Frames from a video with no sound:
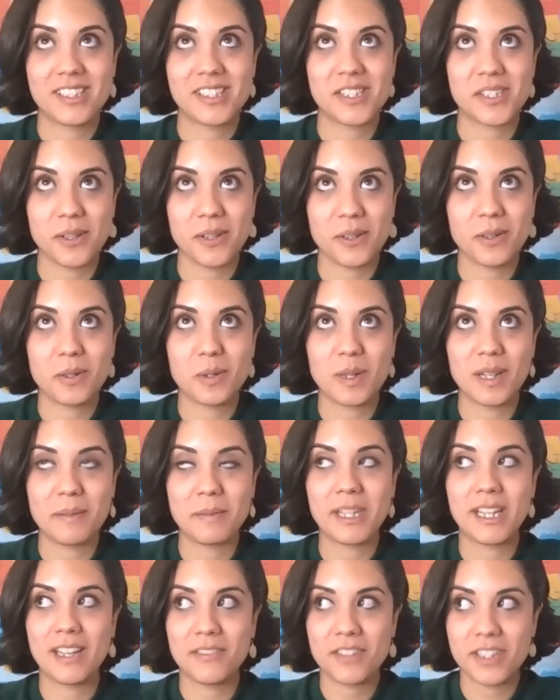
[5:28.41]
So, I
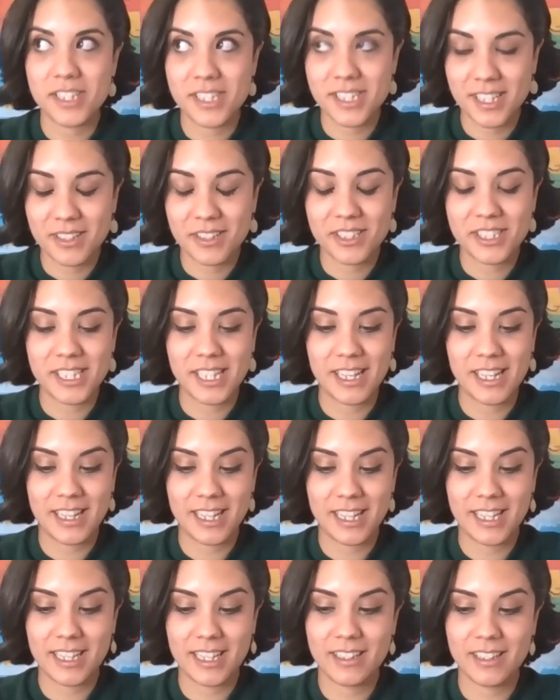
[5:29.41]
mean, every single
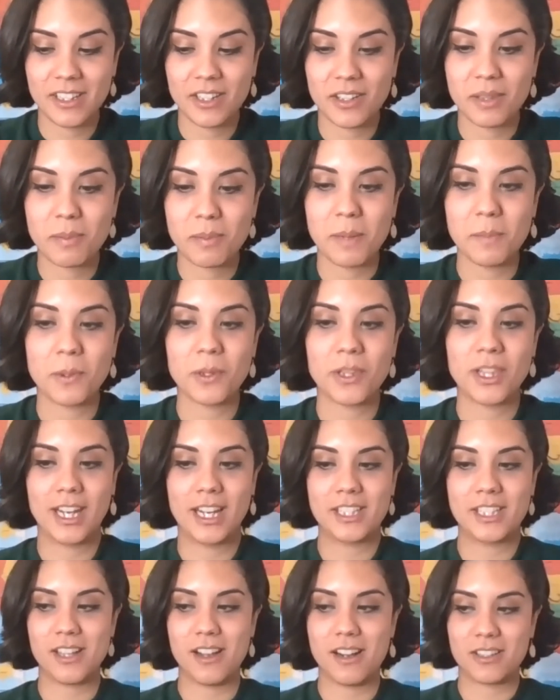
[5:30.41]
day, the people that
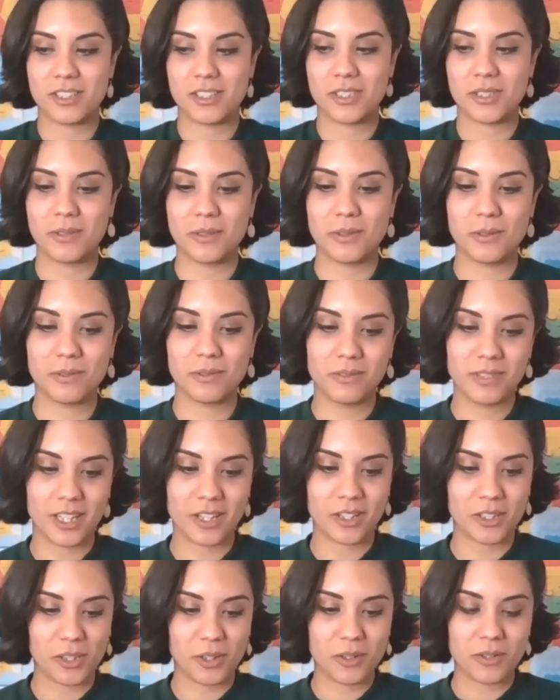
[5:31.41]
I talk to that
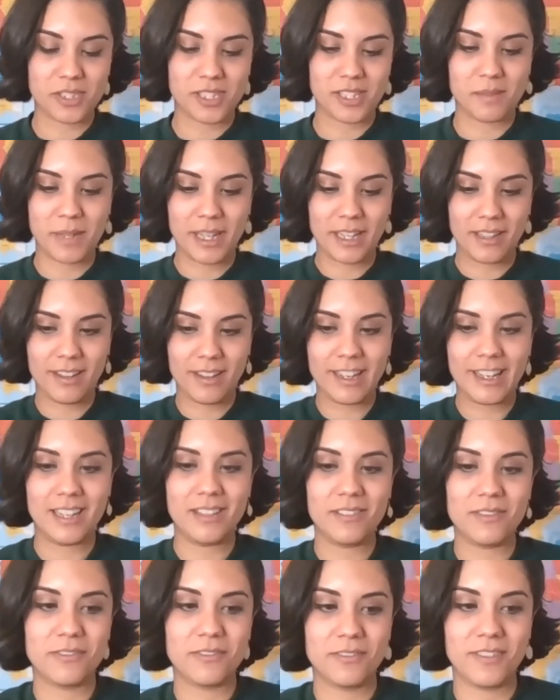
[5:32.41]
are close in my
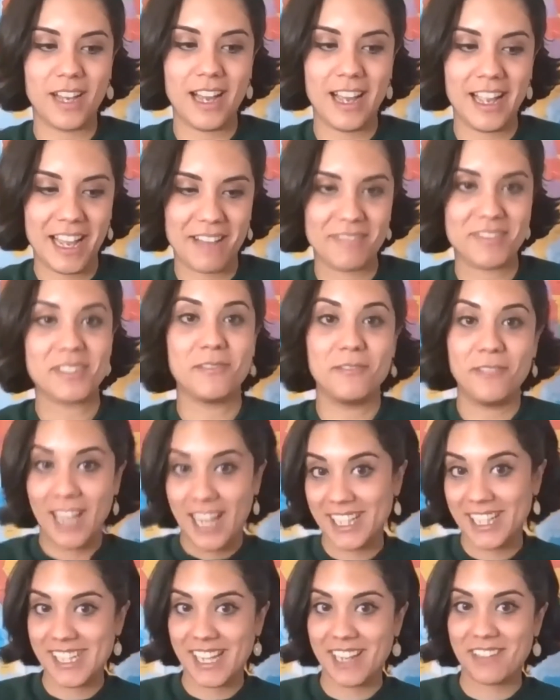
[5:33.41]
life, I have to
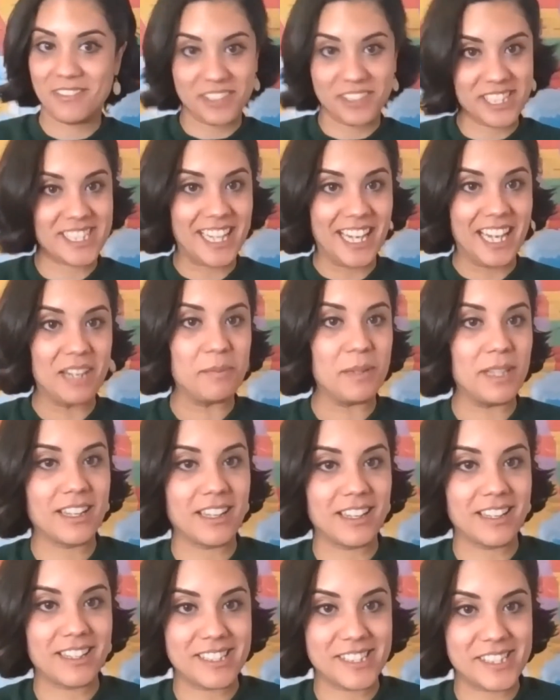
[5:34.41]
vent every day
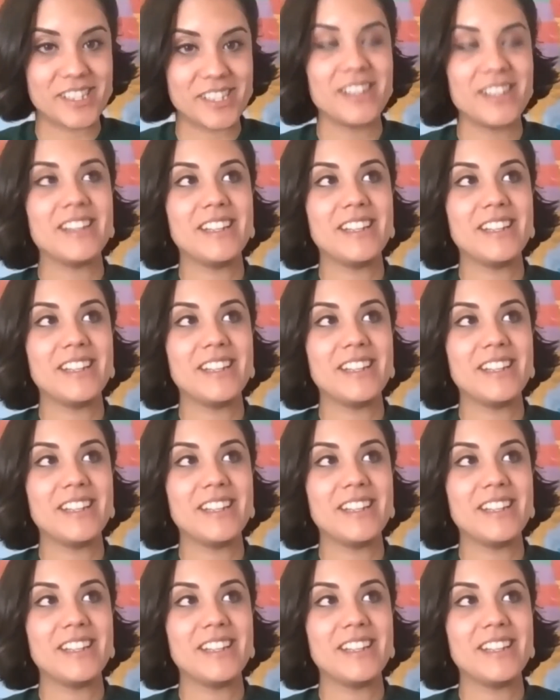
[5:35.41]
because